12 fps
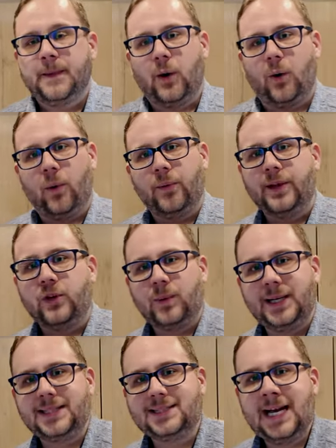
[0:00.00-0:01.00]
On the
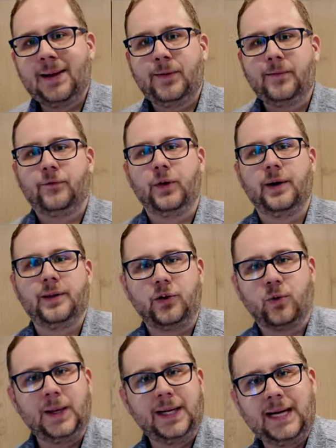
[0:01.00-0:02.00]
27 foot and the
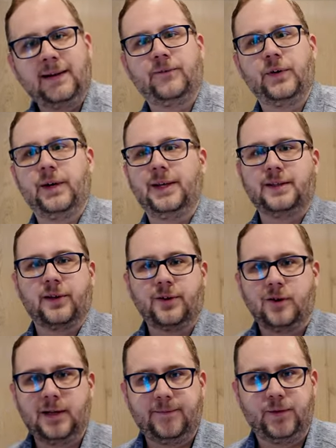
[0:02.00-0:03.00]
28 foot and the
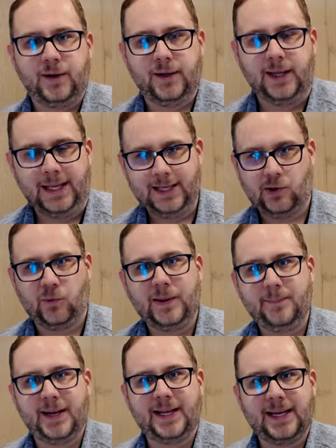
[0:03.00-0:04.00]
30 foot, the
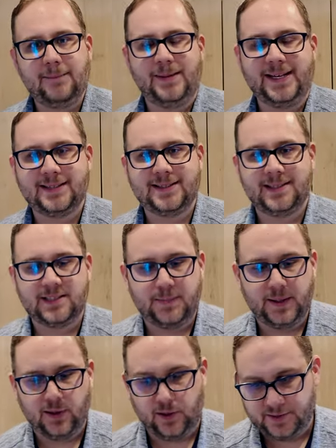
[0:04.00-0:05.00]
queen bed can make sense
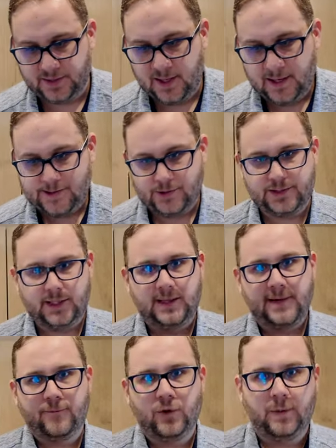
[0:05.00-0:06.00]
because there's
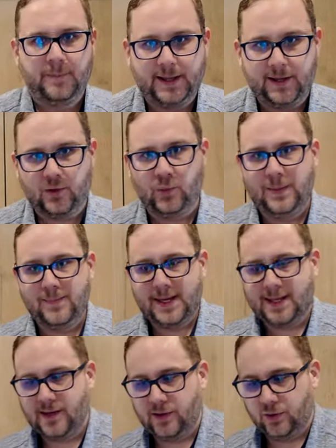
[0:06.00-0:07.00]
enough room that the queen
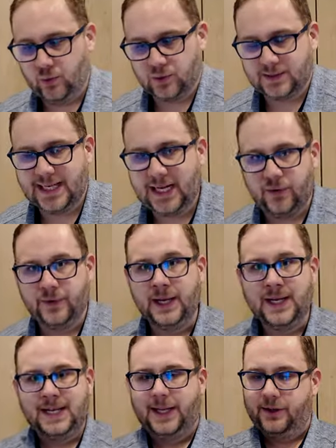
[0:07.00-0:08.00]
bed can go north-south,
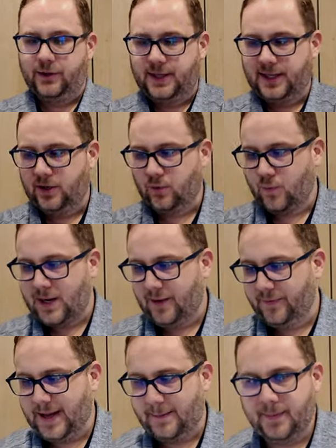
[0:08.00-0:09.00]
and you can get
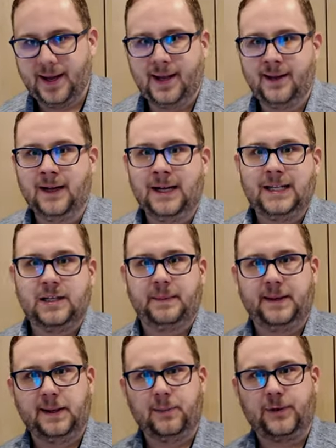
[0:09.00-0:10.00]
around that bed to
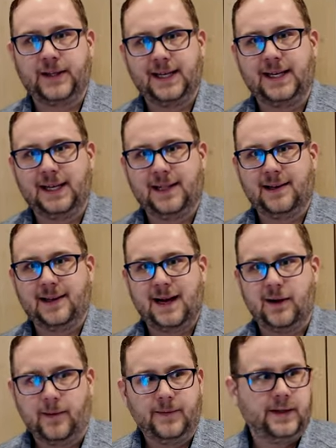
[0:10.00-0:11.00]
be able to get in and
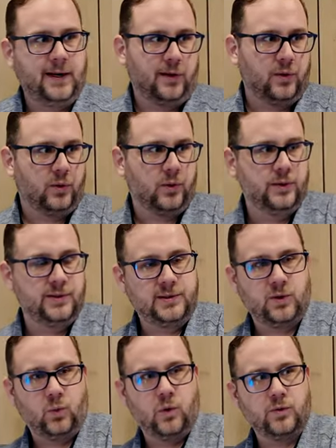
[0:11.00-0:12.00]
out of it. Now, you'll lose
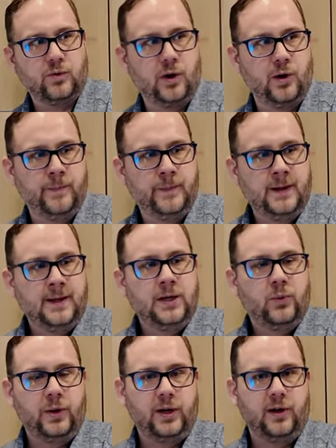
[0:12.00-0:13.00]
a wardrobe
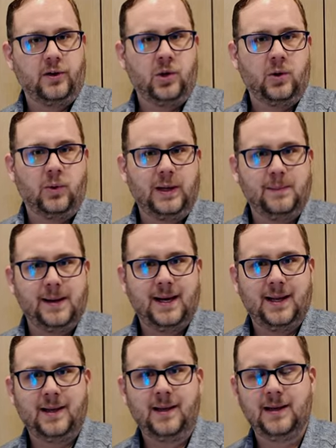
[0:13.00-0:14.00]
when you go to the queen
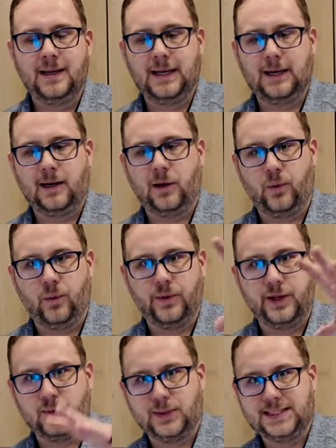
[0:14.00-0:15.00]
bed on
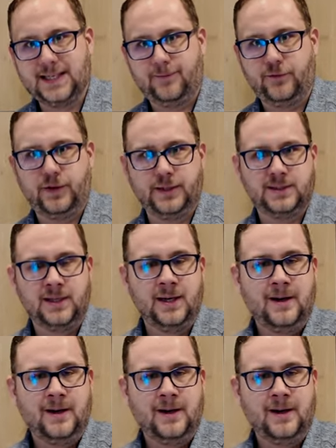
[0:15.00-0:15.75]
the 27 foots.